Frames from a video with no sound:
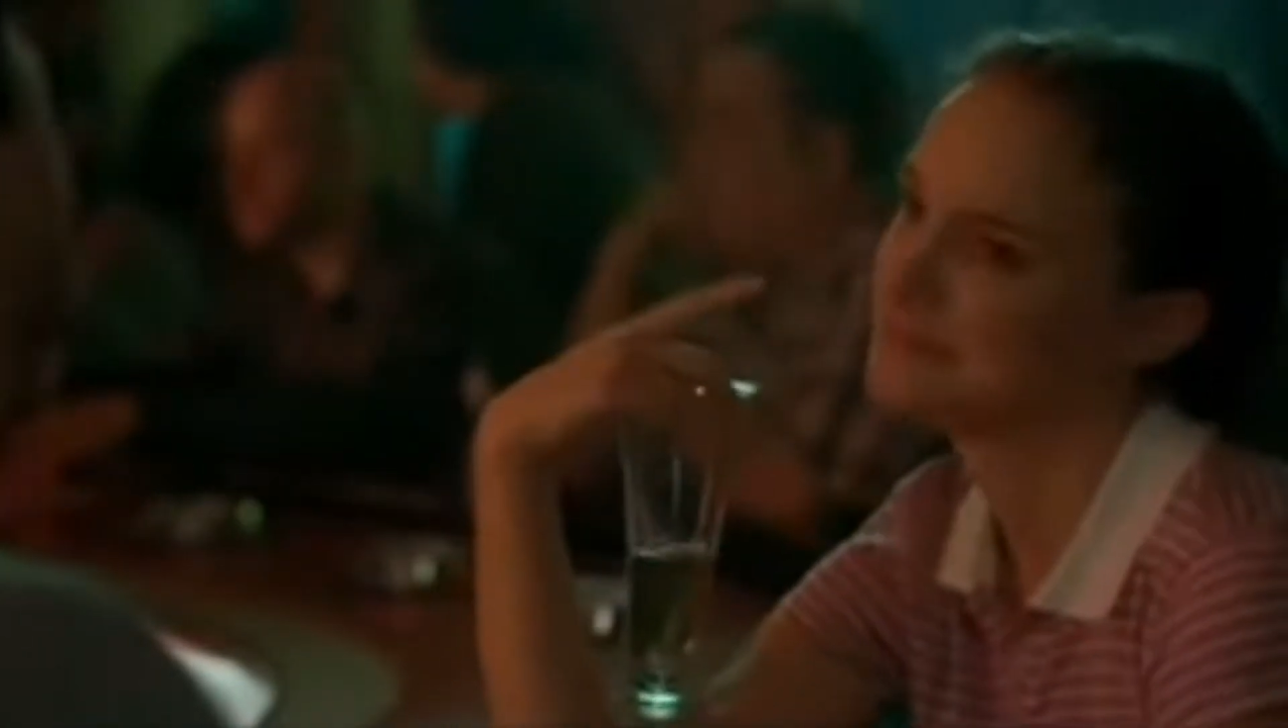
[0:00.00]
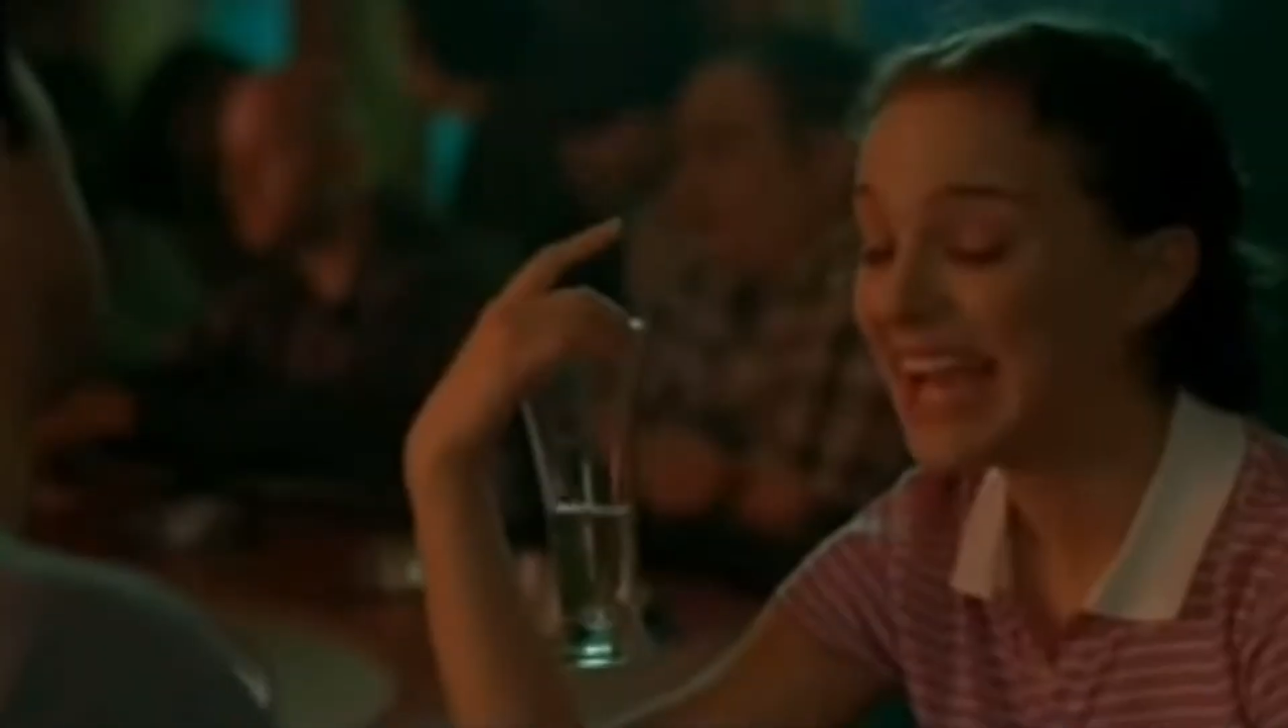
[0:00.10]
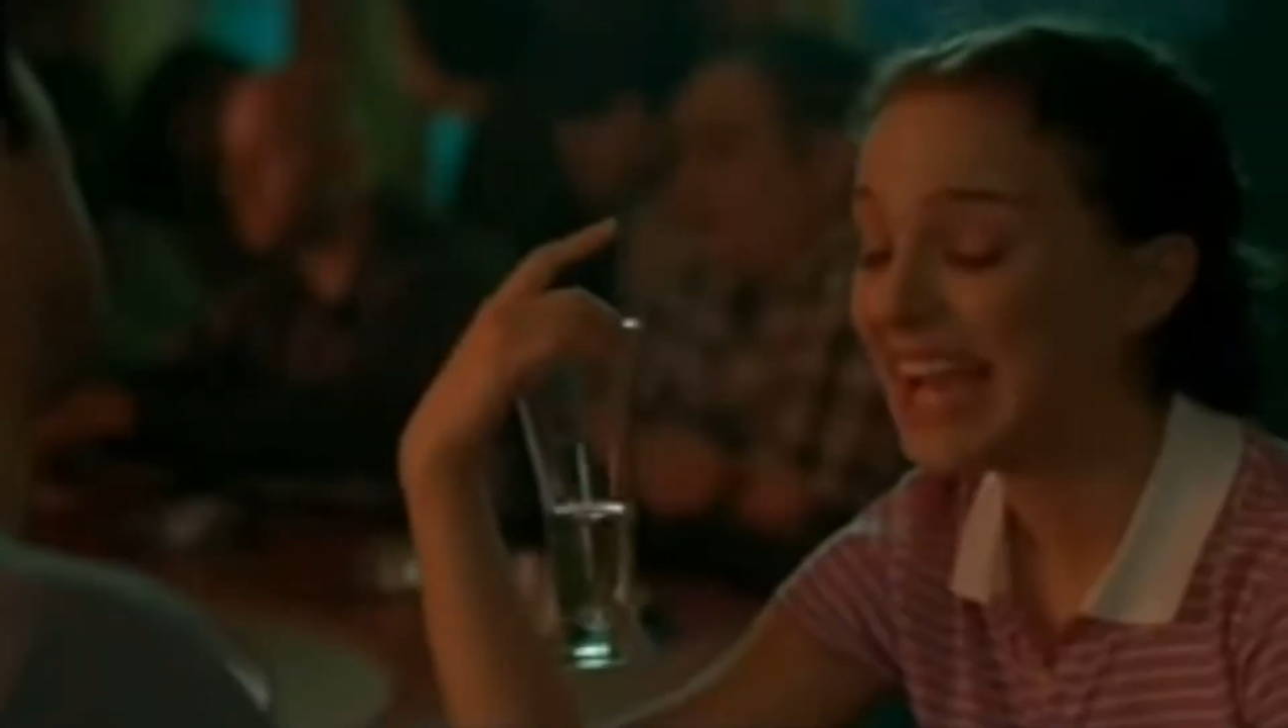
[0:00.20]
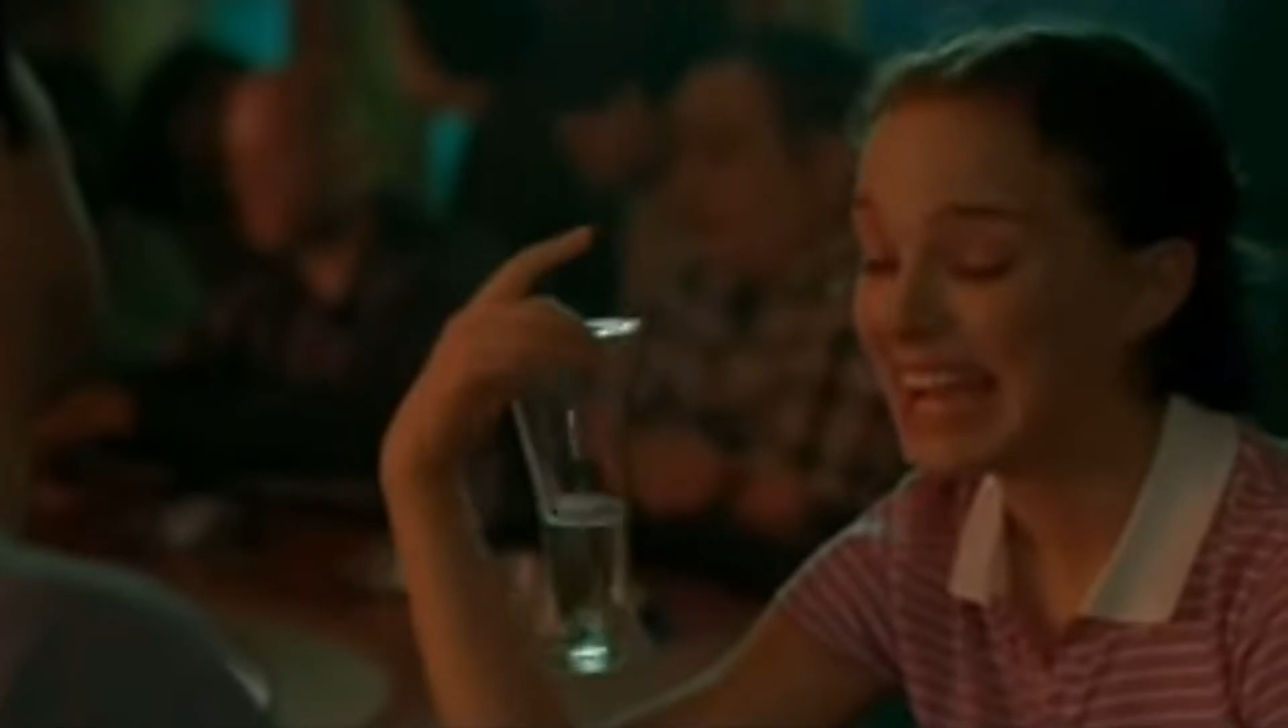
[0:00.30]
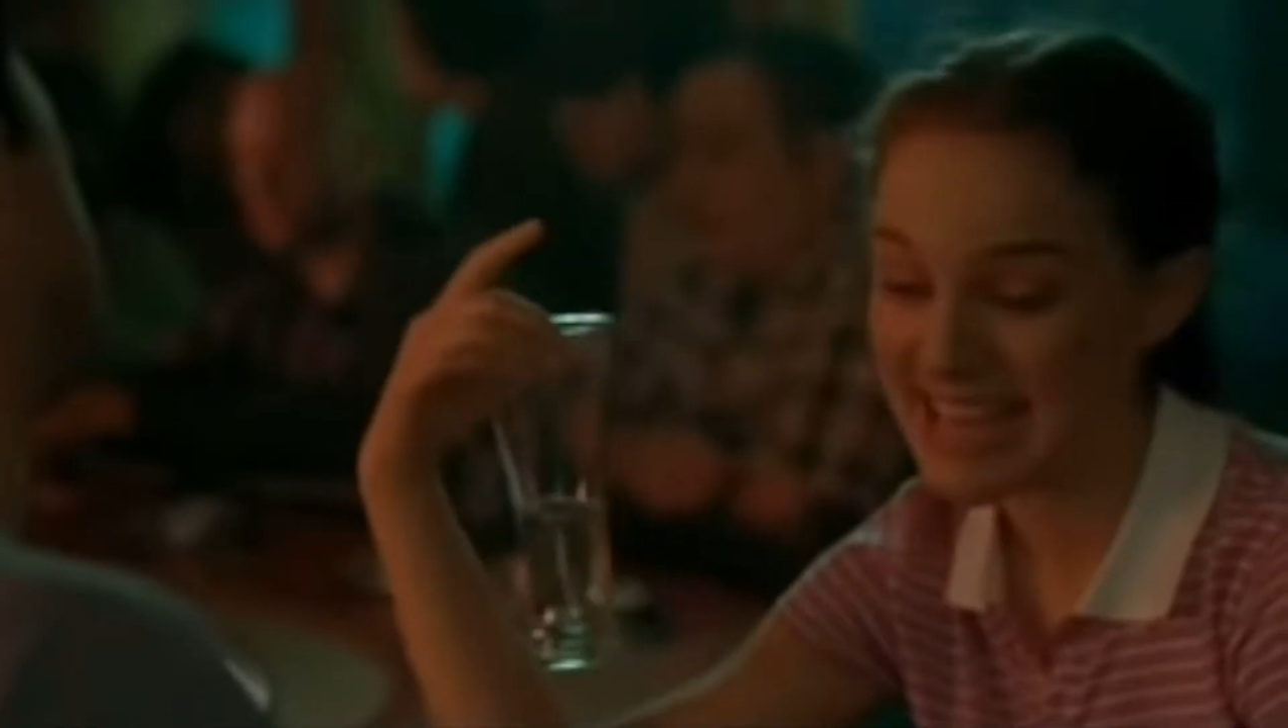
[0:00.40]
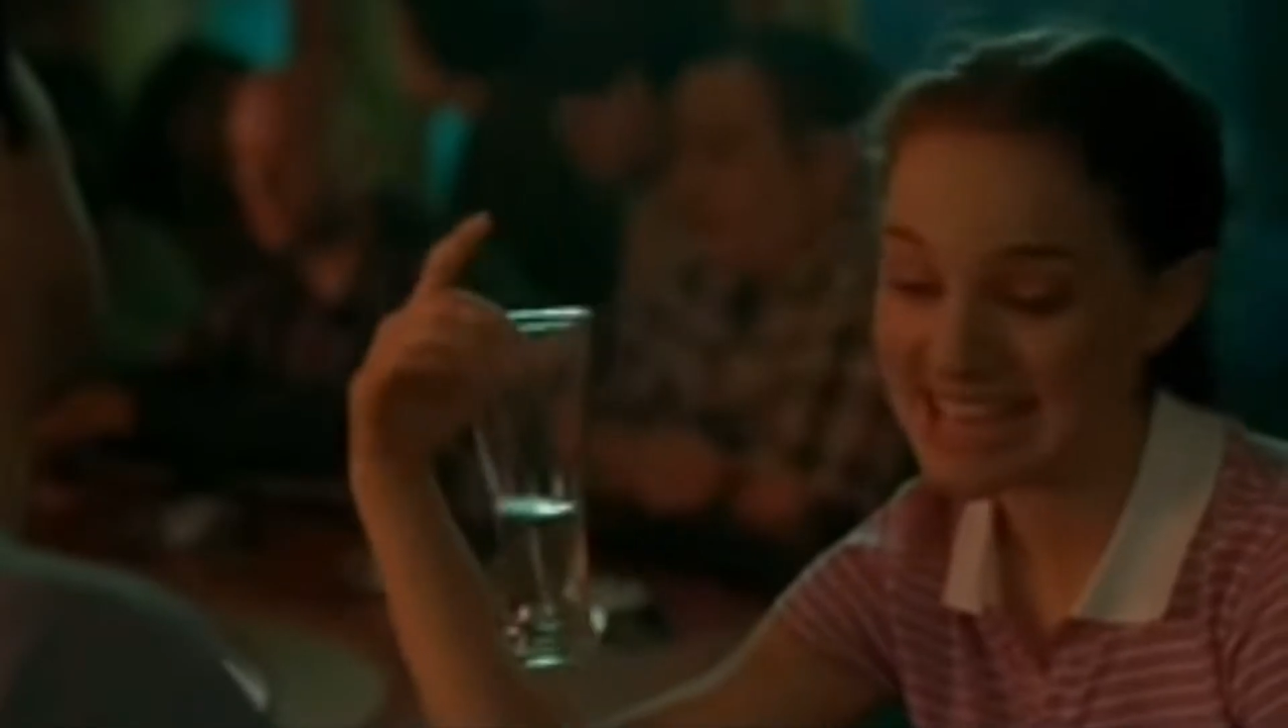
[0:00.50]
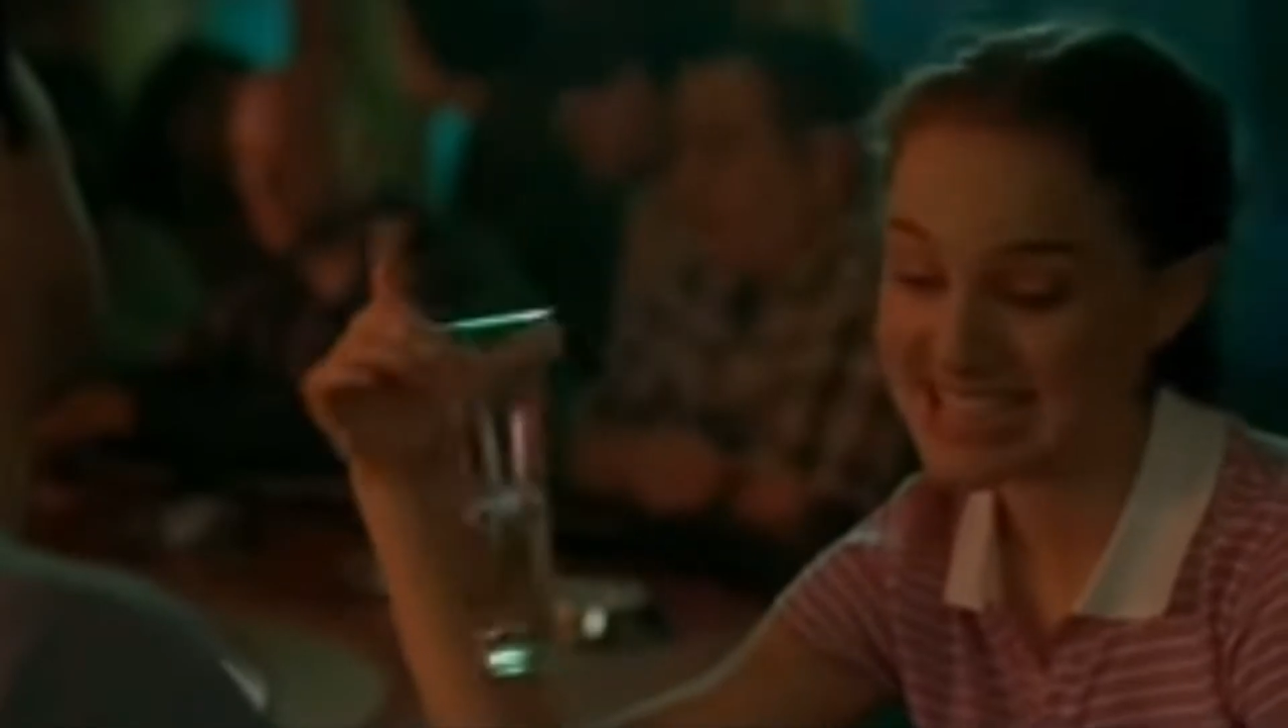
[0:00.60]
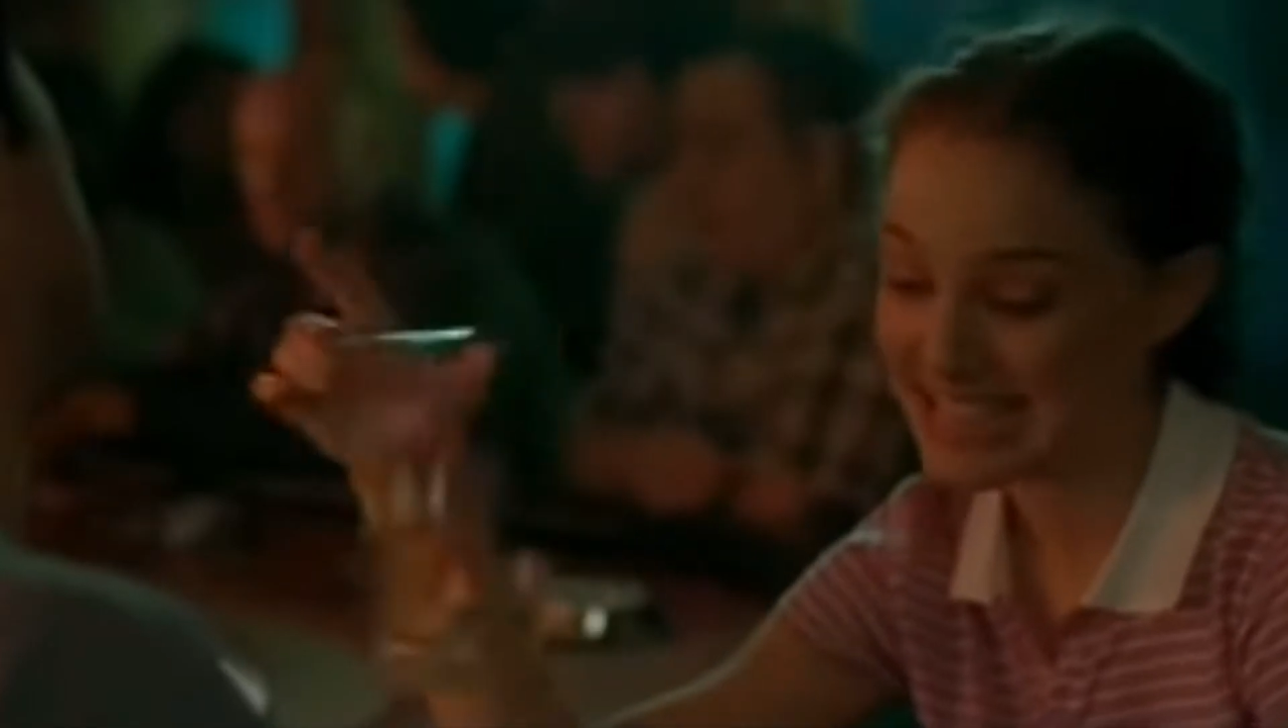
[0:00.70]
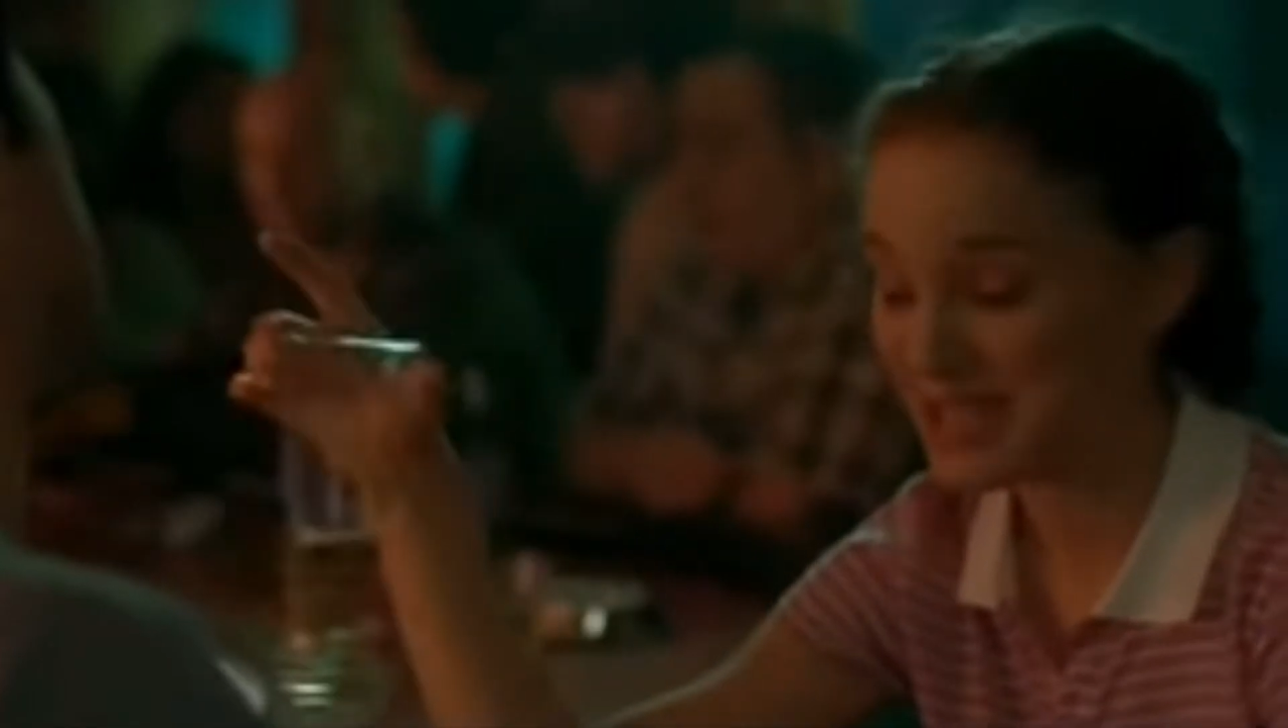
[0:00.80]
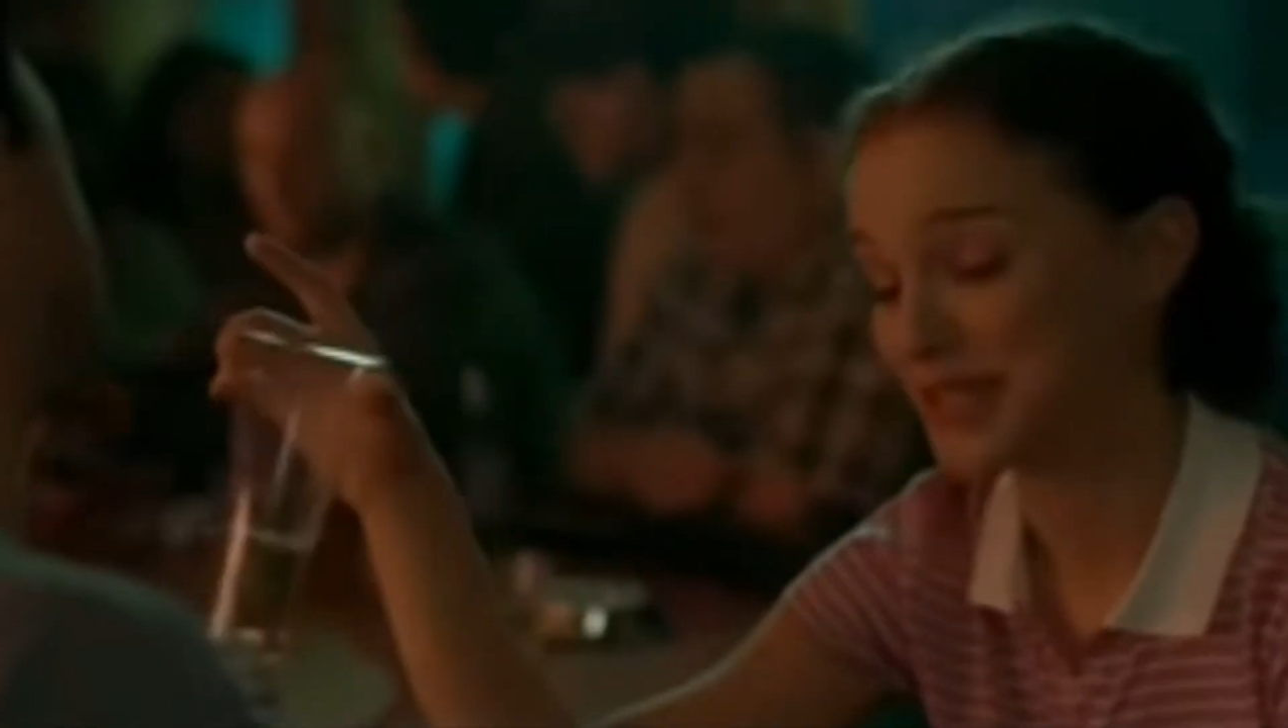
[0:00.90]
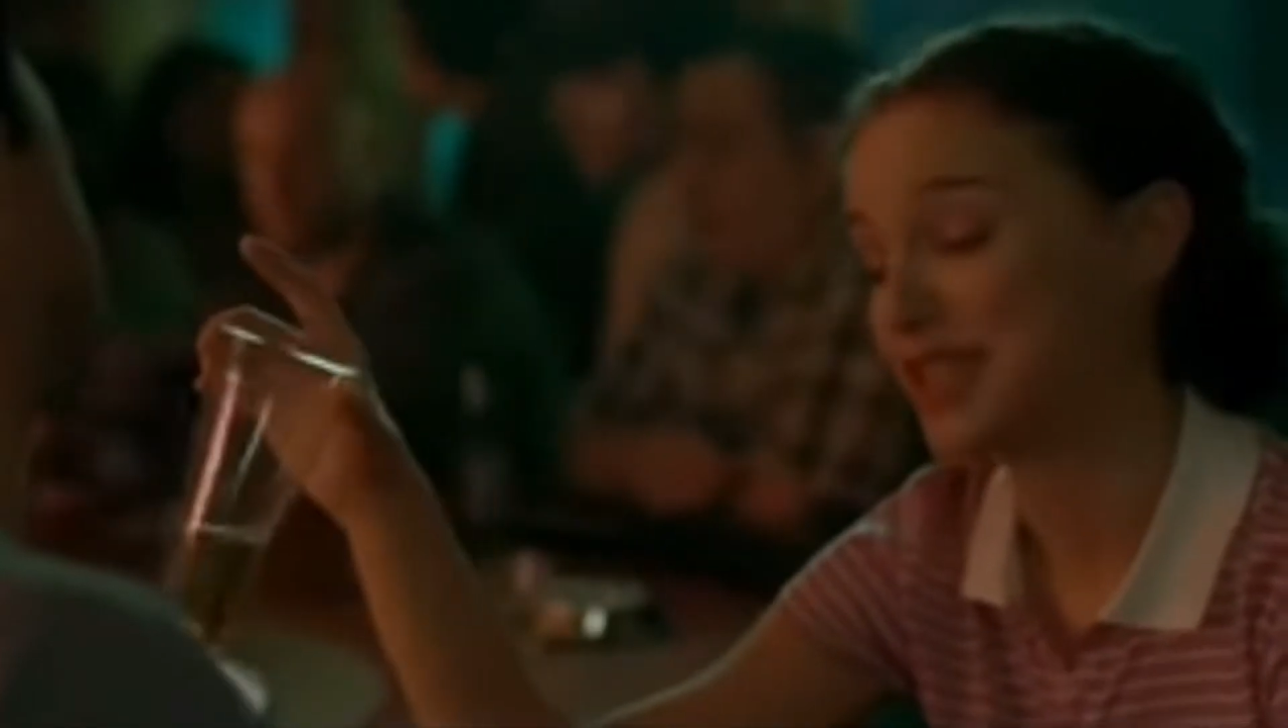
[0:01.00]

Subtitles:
I had a seizure